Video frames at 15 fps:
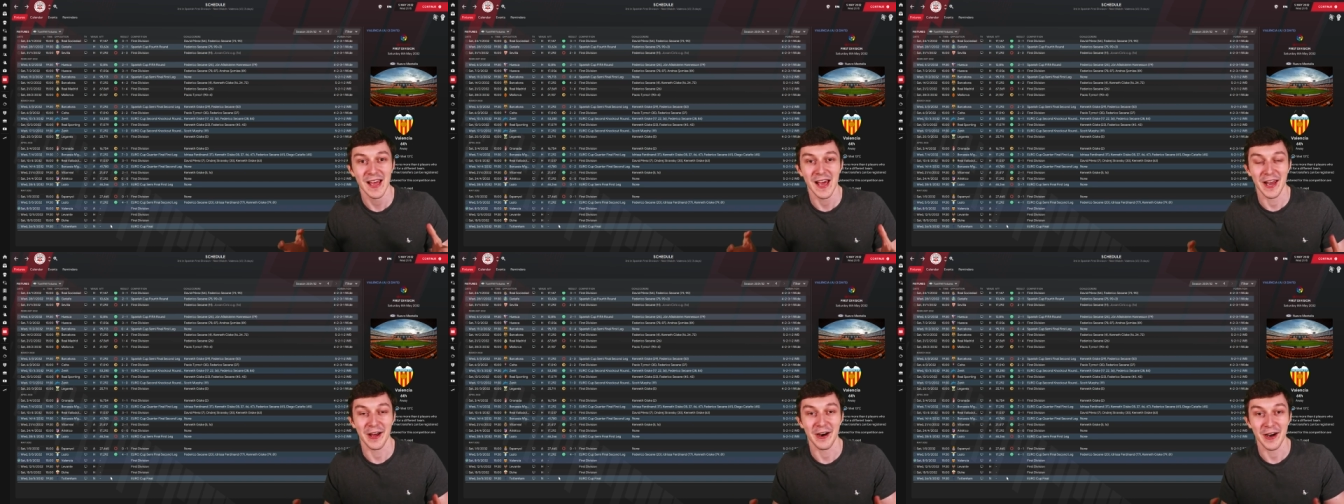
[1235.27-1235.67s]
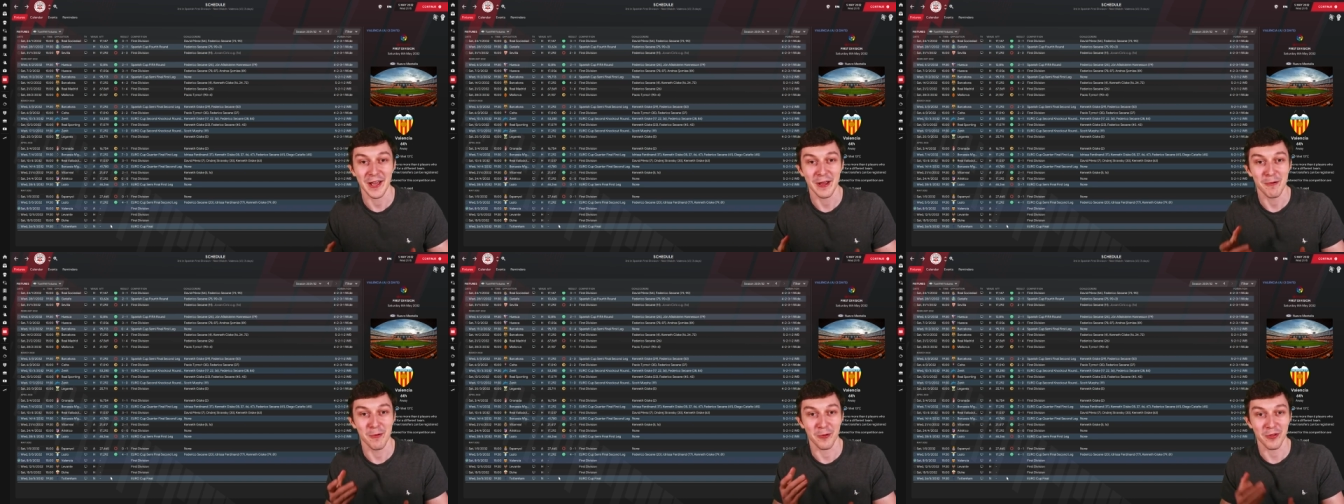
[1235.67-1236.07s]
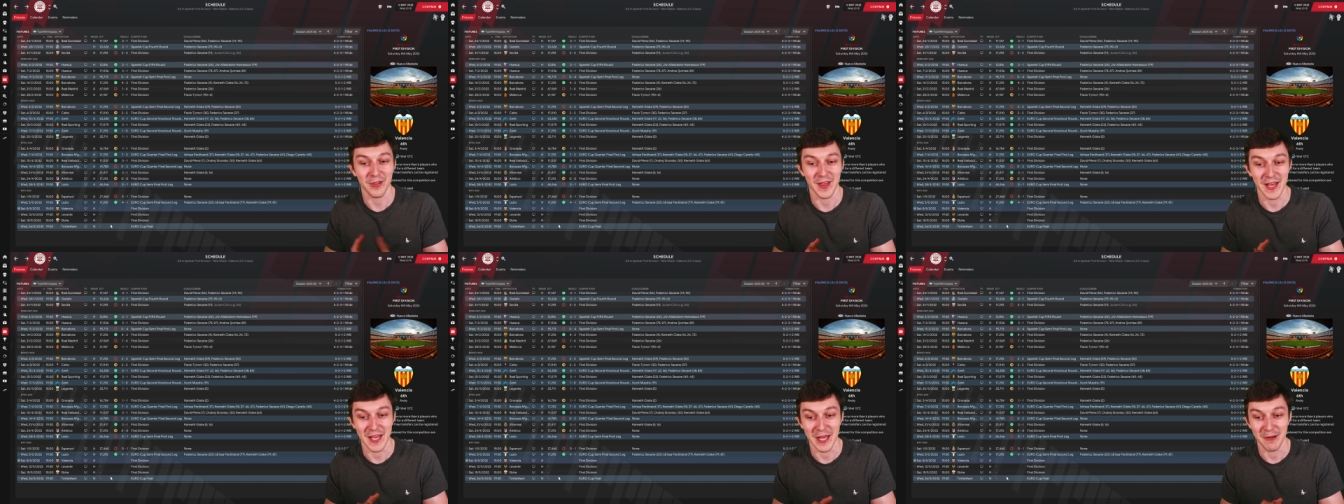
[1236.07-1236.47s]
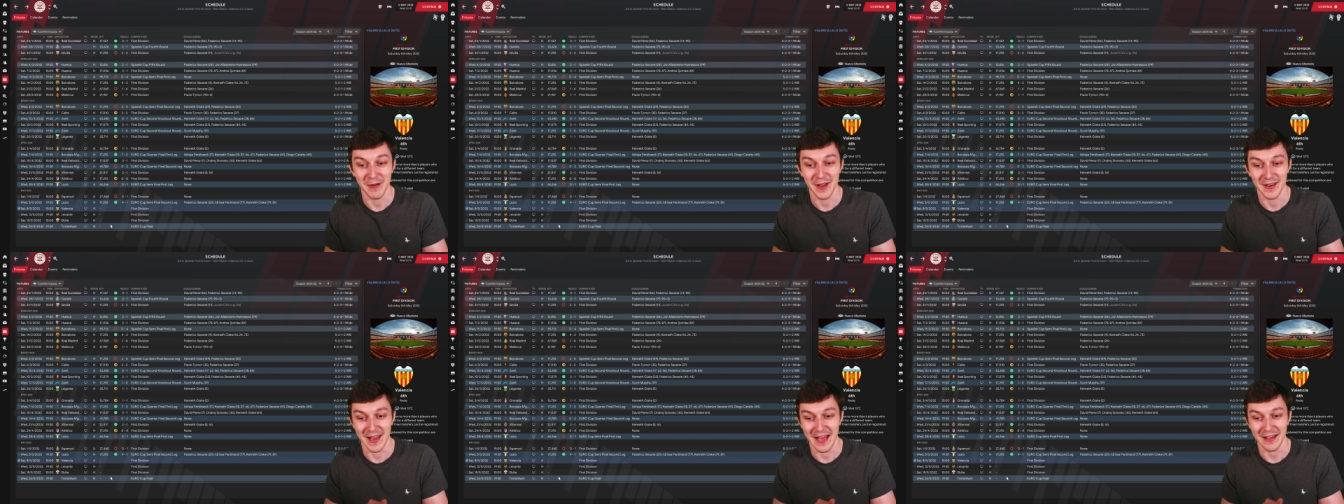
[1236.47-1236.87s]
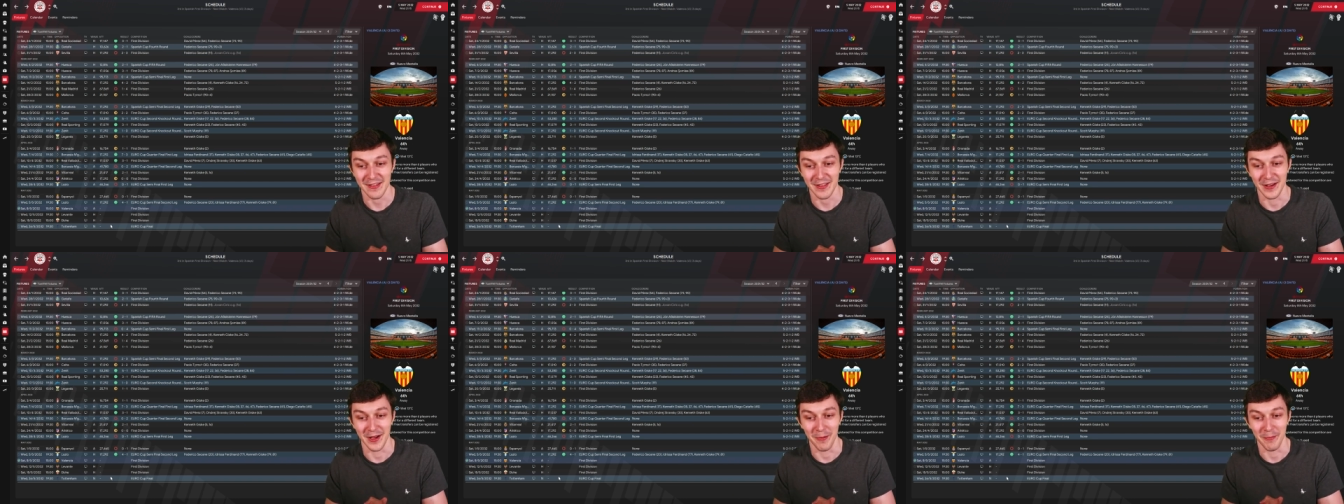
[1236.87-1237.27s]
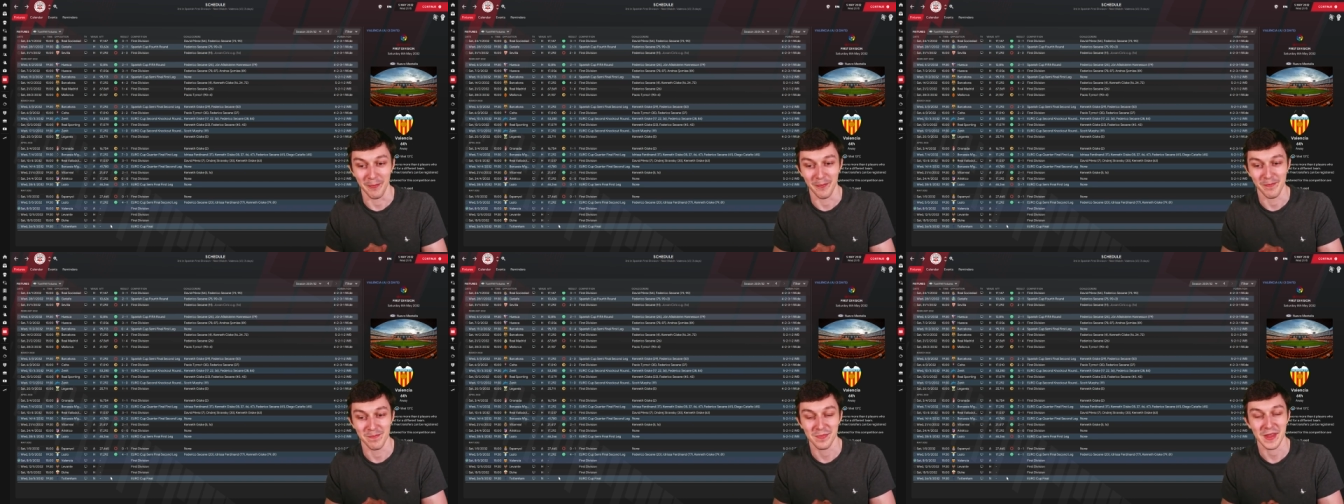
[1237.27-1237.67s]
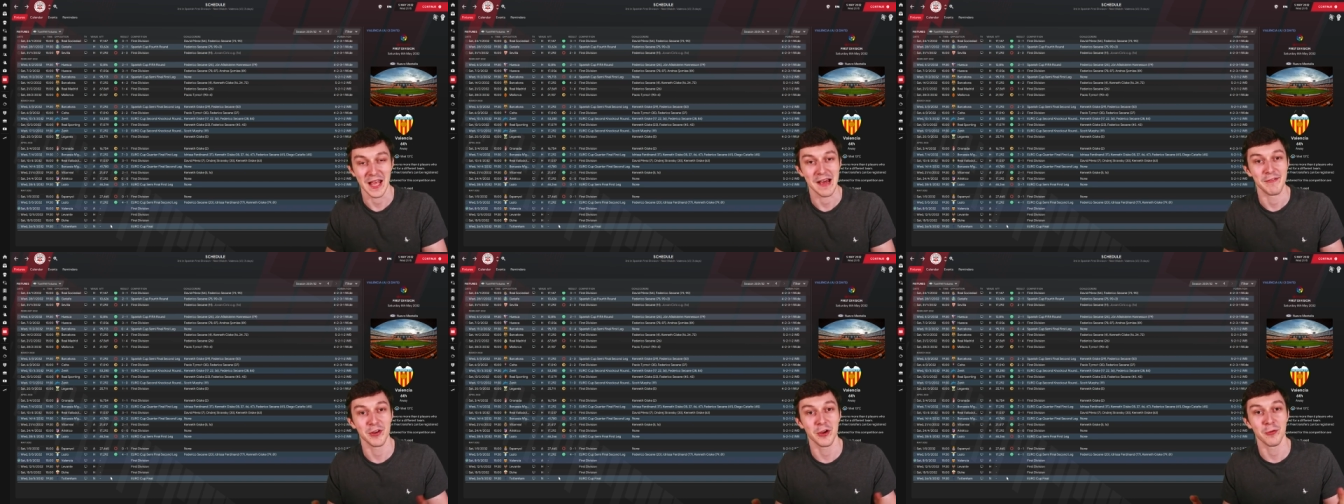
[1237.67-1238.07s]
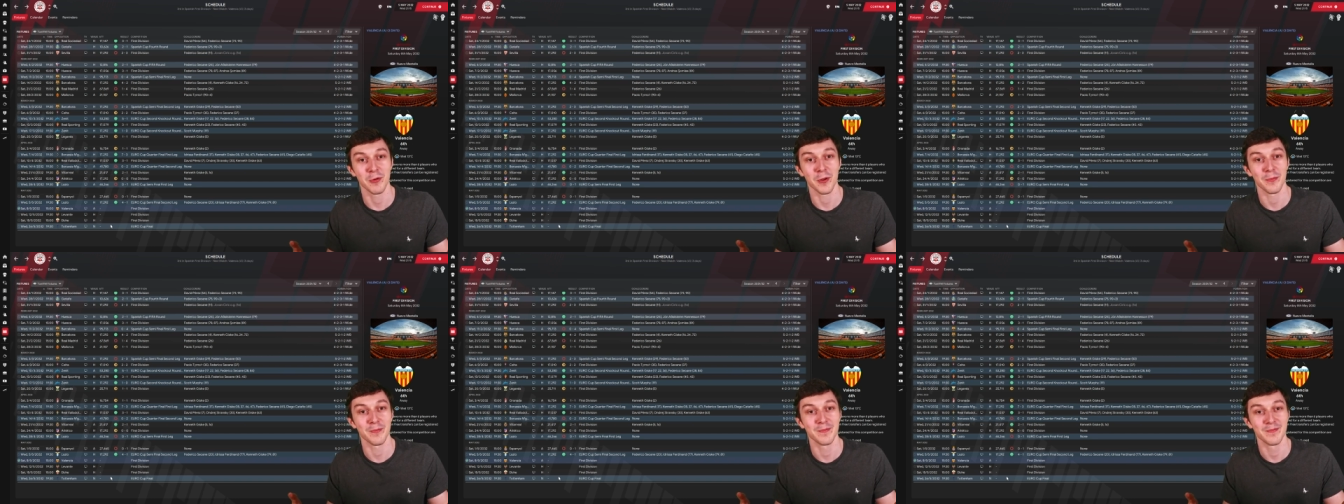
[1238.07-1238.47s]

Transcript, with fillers: And I will see you next time. Have a good one.